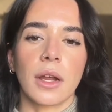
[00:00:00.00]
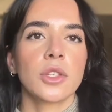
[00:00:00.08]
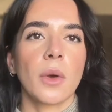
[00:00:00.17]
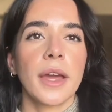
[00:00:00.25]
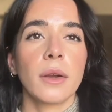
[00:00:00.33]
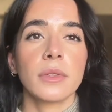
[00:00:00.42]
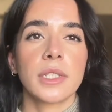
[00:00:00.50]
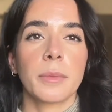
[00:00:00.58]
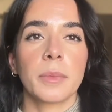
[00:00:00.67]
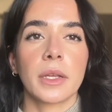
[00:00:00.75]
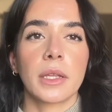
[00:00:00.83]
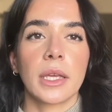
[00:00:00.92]
So I don't
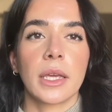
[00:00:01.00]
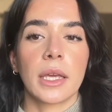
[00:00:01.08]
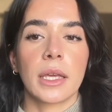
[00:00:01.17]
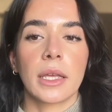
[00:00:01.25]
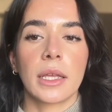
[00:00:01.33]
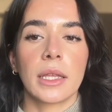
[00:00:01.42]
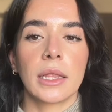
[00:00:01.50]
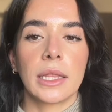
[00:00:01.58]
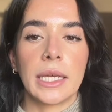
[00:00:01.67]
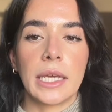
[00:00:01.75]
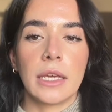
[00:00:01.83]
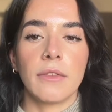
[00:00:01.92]
typically
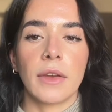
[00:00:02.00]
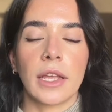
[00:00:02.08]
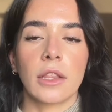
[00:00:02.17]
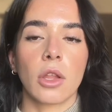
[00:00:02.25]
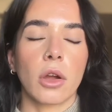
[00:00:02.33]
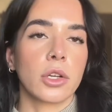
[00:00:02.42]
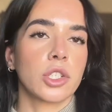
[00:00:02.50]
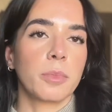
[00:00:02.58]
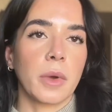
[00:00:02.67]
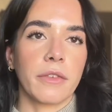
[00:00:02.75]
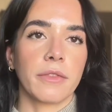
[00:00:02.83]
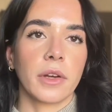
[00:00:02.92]
leave a large
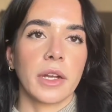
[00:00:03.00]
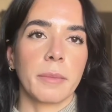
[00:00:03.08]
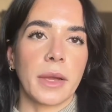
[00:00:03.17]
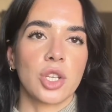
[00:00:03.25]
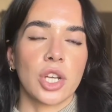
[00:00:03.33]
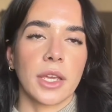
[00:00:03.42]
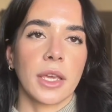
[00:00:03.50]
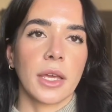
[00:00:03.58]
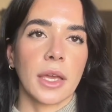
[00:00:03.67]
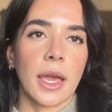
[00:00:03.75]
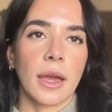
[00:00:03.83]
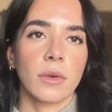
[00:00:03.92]
buffer in my checking
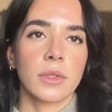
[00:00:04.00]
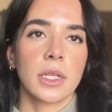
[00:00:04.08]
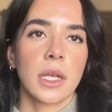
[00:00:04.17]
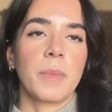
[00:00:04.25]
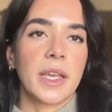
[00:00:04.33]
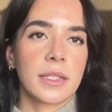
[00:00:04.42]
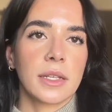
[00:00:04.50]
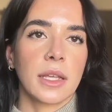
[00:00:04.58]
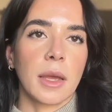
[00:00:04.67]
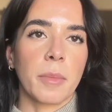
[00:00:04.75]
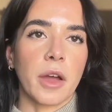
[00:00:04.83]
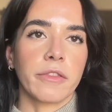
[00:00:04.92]
account. Basically,
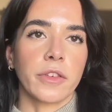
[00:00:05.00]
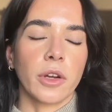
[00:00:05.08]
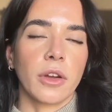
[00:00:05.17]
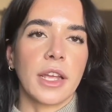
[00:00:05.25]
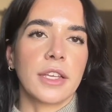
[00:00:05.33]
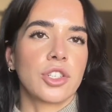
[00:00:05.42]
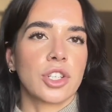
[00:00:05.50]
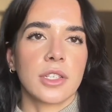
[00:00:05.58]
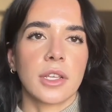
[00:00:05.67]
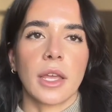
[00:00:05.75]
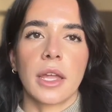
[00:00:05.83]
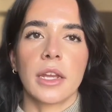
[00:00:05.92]
a buffer is just
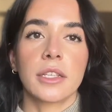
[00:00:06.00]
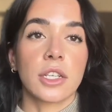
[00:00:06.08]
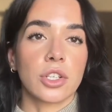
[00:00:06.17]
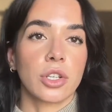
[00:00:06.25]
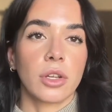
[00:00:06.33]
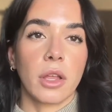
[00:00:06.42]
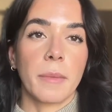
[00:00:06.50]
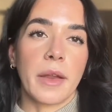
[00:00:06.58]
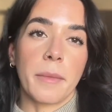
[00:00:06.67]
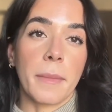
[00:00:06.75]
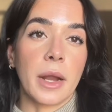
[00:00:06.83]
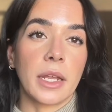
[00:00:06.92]
like an additional amount
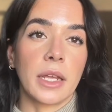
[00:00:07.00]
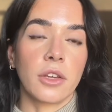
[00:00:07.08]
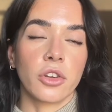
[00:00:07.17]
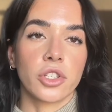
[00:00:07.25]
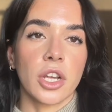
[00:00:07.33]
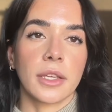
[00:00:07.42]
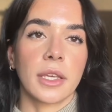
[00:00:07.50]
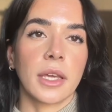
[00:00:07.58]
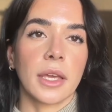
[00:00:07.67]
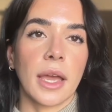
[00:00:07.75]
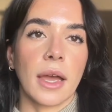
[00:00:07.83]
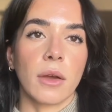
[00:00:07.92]
of money in your checking
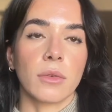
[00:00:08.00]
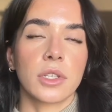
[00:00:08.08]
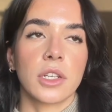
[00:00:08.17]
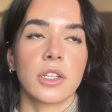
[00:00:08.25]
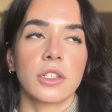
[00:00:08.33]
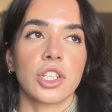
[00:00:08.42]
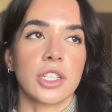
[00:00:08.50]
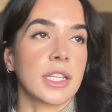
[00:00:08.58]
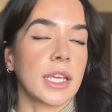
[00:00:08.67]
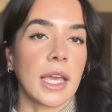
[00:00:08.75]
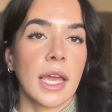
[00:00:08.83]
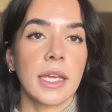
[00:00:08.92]
account just
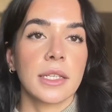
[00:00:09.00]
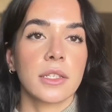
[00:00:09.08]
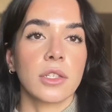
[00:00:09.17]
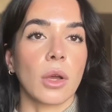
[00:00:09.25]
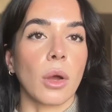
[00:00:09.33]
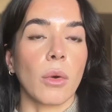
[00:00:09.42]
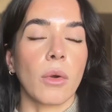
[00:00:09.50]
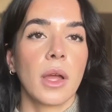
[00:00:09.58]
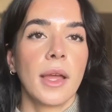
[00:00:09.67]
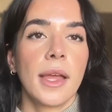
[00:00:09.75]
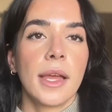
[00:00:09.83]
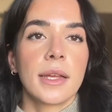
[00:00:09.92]
in case. So
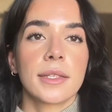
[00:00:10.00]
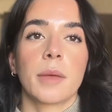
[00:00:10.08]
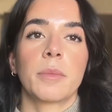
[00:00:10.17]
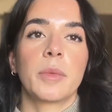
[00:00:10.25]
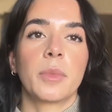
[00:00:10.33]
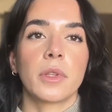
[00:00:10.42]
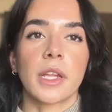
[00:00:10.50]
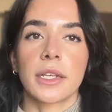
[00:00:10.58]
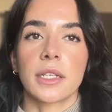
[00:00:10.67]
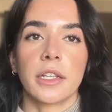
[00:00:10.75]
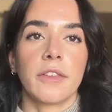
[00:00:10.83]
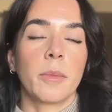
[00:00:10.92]
some people like
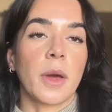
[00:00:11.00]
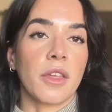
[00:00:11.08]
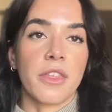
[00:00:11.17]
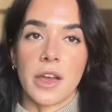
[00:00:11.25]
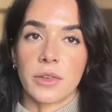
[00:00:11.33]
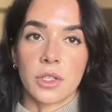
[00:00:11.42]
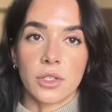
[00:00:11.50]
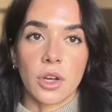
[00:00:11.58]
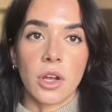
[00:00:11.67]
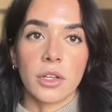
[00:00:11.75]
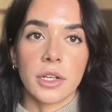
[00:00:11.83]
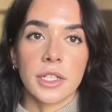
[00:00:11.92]
to leave about
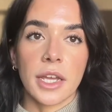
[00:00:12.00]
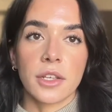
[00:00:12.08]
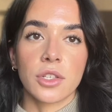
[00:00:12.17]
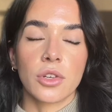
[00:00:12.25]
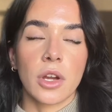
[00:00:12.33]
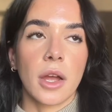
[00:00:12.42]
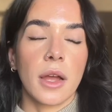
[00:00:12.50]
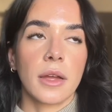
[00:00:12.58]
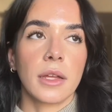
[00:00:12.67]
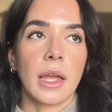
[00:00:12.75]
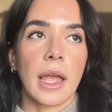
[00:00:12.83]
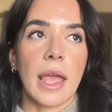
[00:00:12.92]
$1,000 extra,
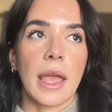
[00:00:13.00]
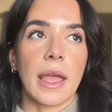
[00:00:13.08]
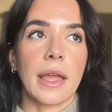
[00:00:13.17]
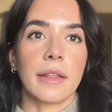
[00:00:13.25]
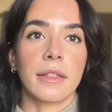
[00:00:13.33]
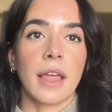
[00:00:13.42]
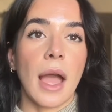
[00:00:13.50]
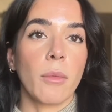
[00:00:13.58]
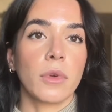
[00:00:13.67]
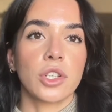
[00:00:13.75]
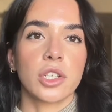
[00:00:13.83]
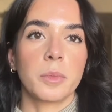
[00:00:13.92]
and that
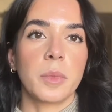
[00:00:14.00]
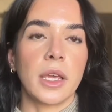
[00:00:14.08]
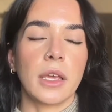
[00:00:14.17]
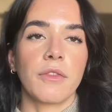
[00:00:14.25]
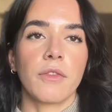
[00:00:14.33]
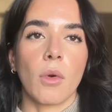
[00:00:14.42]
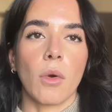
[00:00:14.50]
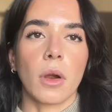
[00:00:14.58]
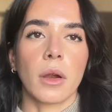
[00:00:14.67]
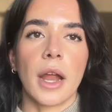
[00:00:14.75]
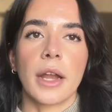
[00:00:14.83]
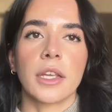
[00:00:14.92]
would just be
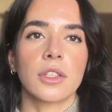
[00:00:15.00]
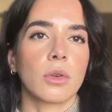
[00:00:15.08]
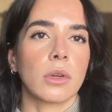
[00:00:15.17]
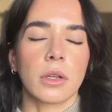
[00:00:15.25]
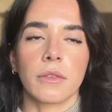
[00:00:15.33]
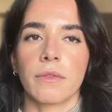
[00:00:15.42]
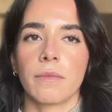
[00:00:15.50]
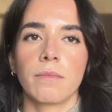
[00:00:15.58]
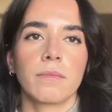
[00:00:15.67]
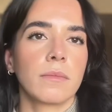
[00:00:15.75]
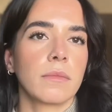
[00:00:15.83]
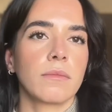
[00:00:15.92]
for any sort of,
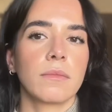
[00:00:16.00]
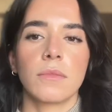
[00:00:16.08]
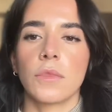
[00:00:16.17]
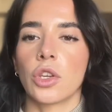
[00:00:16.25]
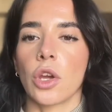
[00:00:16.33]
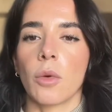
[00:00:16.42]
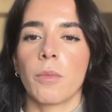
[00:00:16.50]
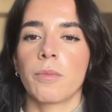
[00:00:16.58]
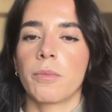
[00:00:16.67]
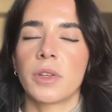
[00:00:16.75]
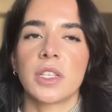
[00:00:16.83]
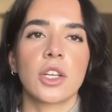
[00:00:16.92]

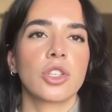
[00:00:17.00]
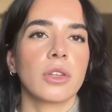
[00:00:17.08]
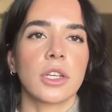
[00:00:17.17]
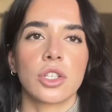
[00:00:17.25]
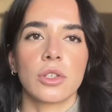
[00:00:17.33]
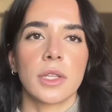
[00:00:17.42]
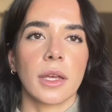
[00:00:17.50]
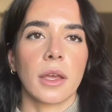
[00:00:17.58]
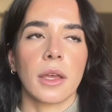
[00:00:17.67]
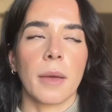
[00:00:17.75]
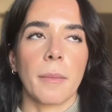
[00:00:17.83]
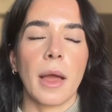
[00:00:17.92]
potential issues that could
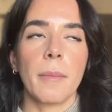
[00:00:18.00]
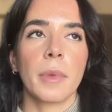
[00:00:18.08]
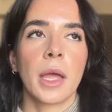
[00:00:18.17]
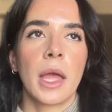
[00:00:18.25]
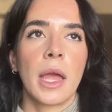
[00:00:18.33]
come up.